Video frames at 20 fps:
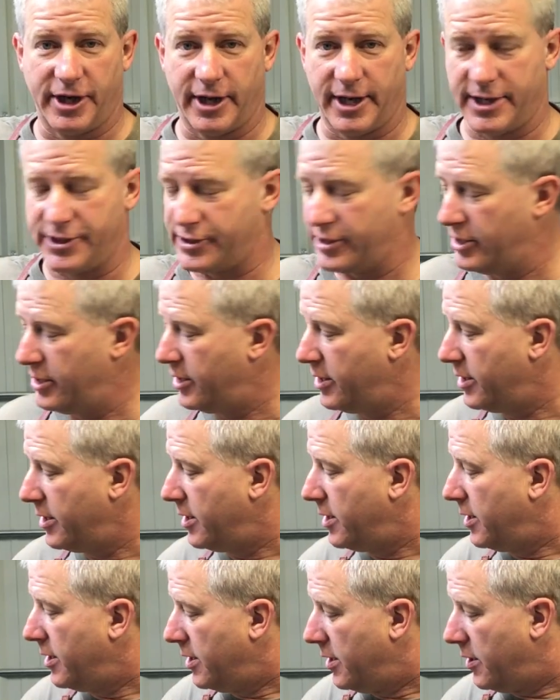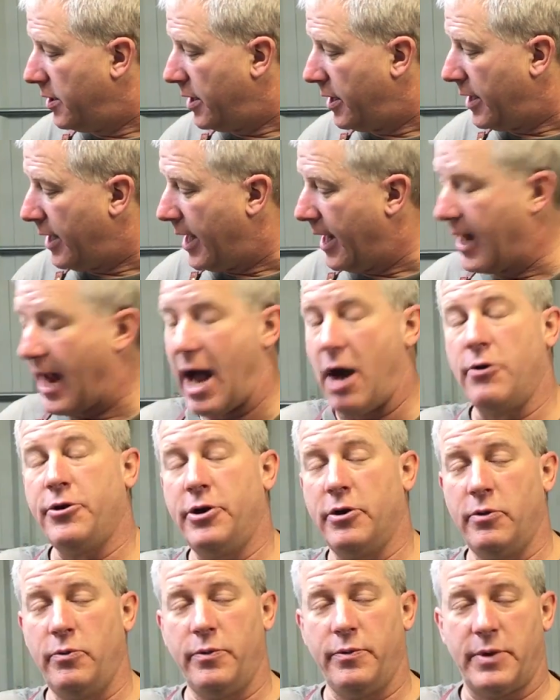series. And
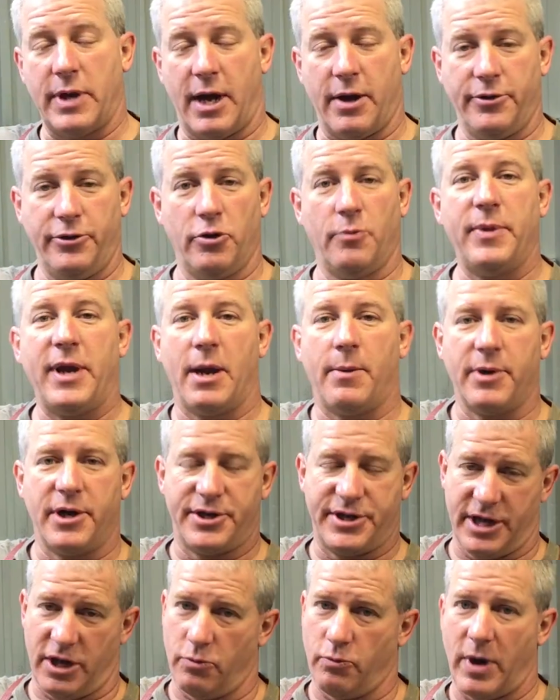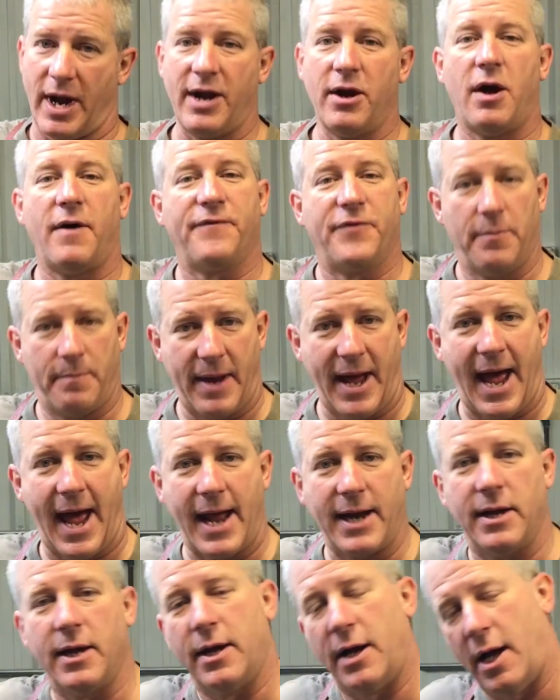how you'll be able to tell right off the
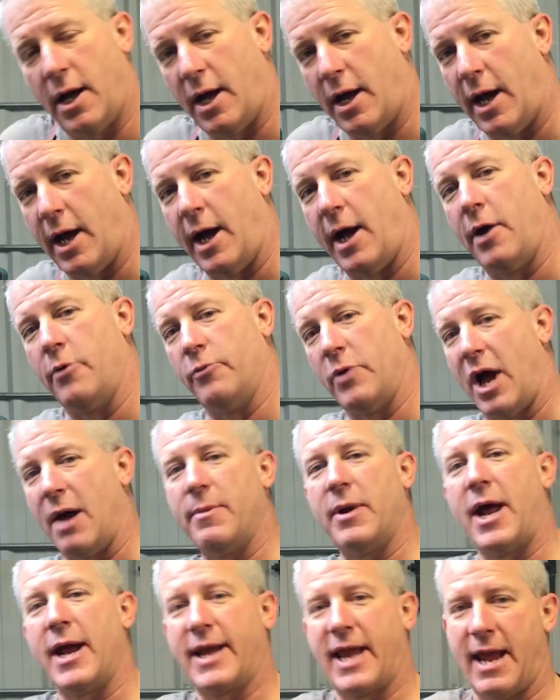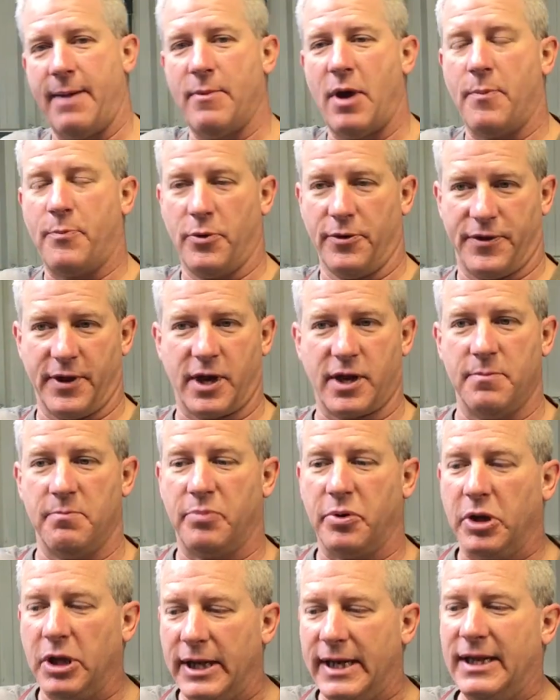bat, Rob and I came up with a
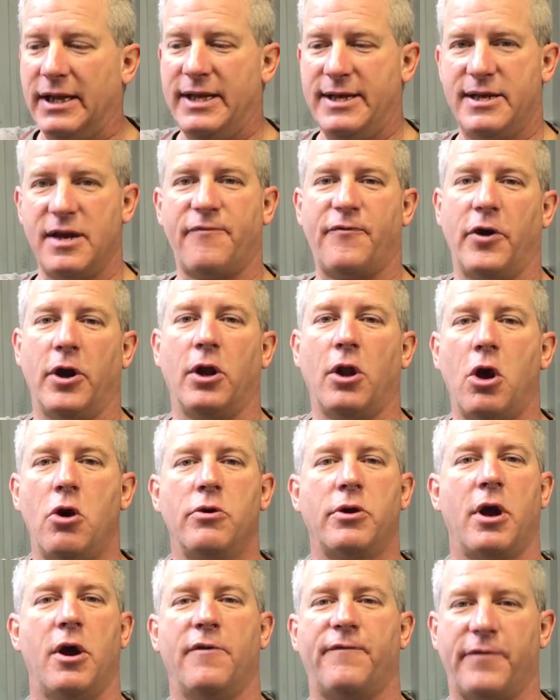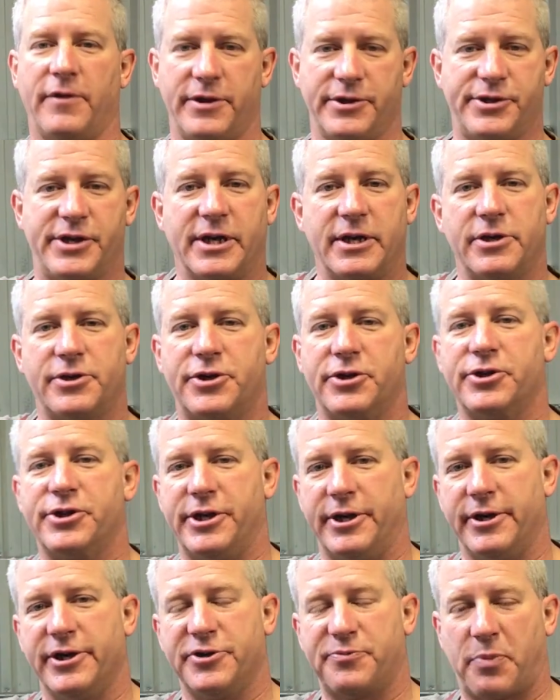completely different logo for the signature
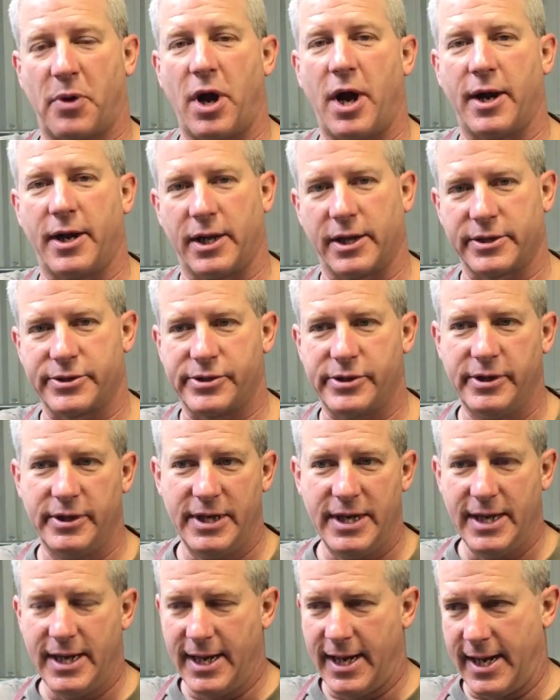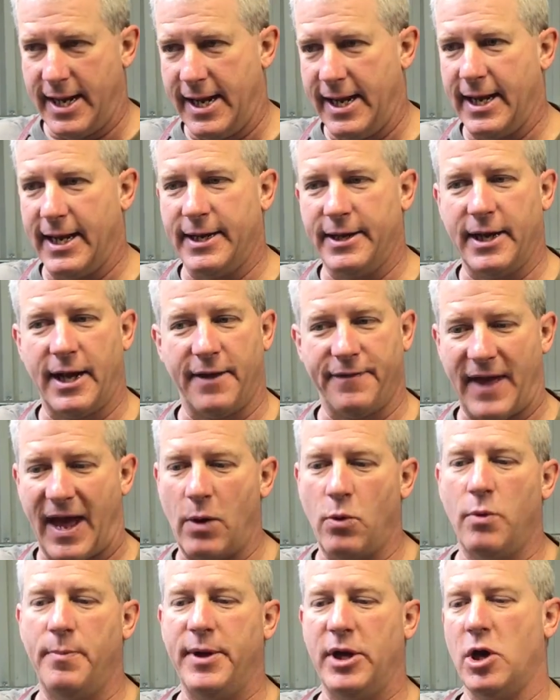series products. And
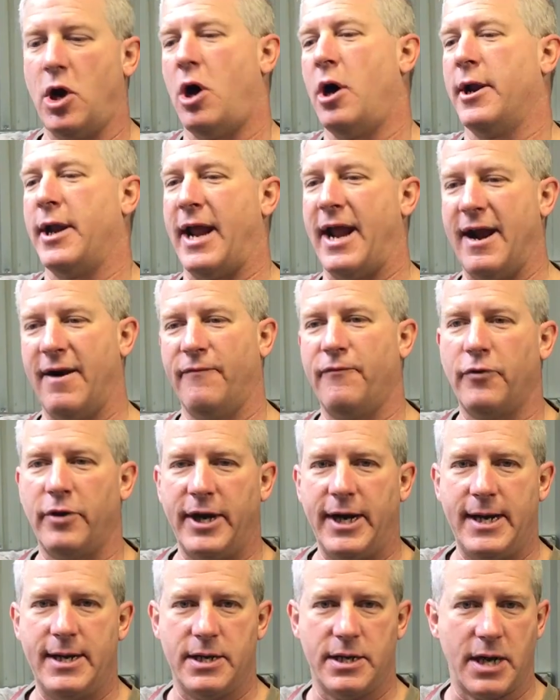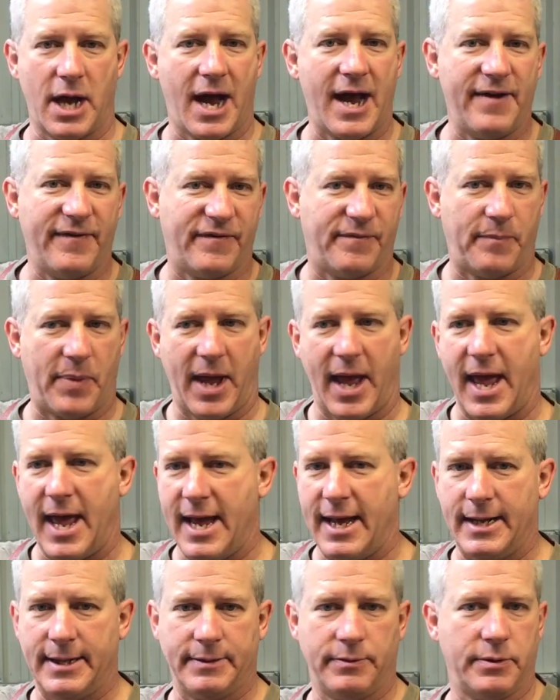that will be on every knife,
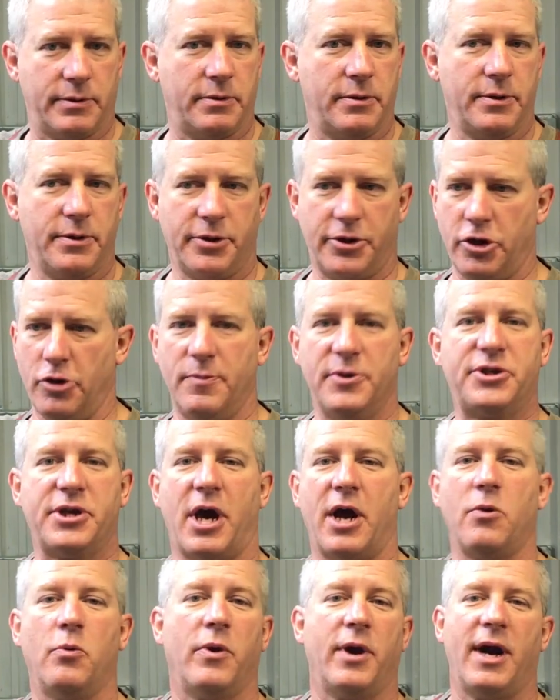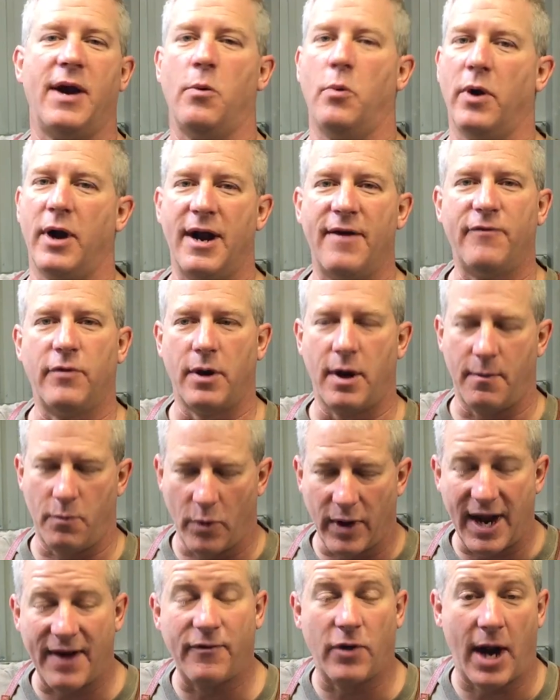pen, Kubotan,
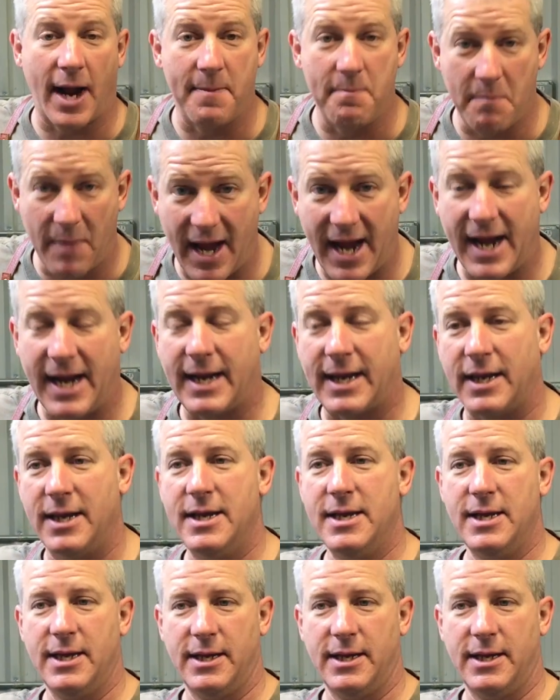whatever I make,